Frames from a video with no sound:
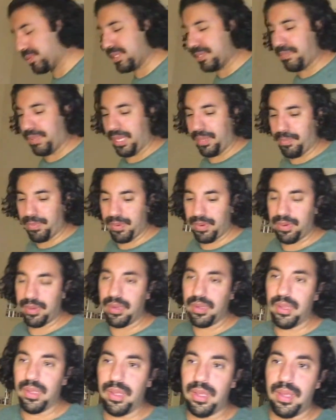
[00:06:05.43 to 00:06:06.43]
of paper
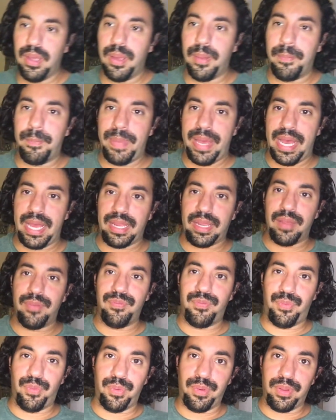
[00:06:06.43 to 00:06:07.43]
back and
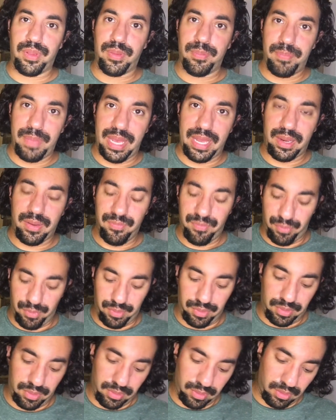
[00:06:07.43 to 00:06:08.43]
forth,
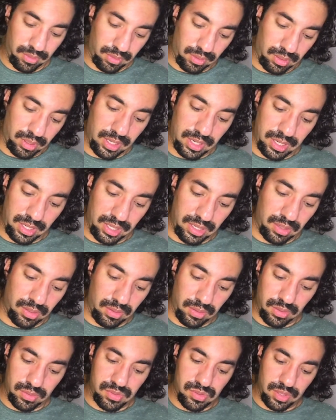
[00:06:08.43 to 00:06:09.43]
cutting
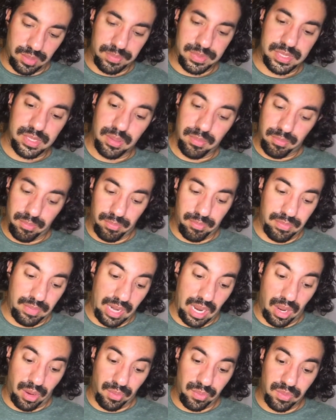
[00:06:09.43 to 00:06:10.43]
strips.
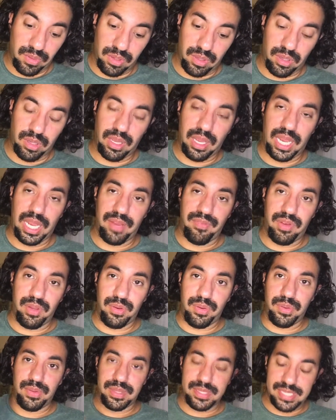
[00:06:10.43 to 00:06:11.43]
Now, if you
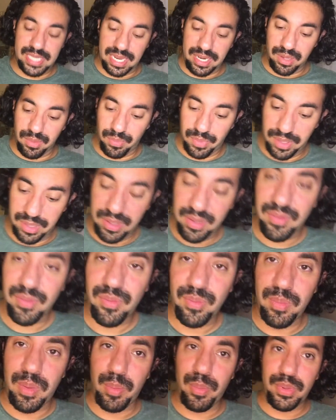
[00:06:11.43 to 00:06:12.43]
do the second one,
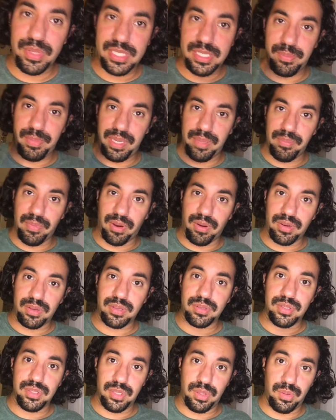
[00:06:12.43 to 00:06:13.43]
remember it's going to be marked
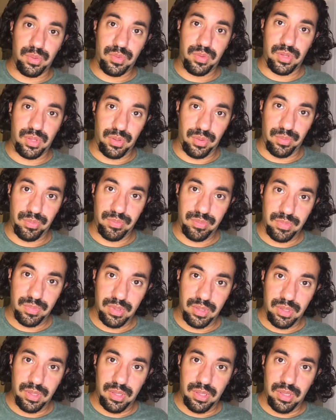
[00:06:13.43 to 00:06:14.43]
2, 2.
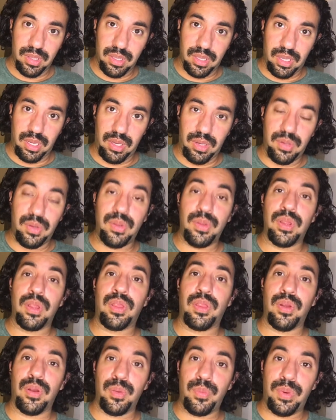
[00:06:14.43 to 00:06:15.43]
You do the
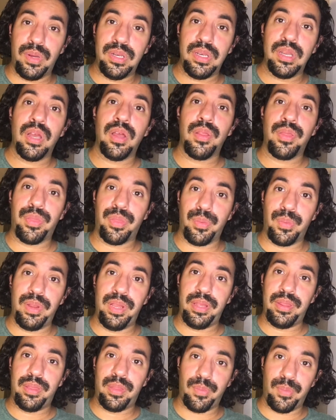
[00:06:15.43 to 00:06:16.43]
third one, 3,
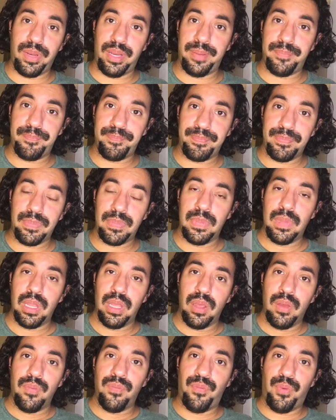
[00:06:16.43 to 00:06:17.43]
3.
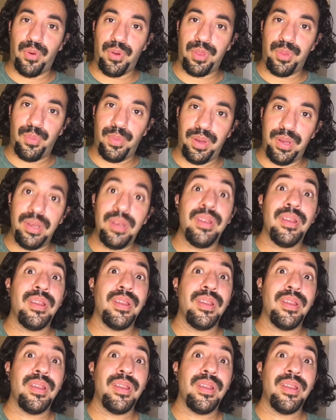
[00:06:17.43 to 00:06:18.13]
Fourth one,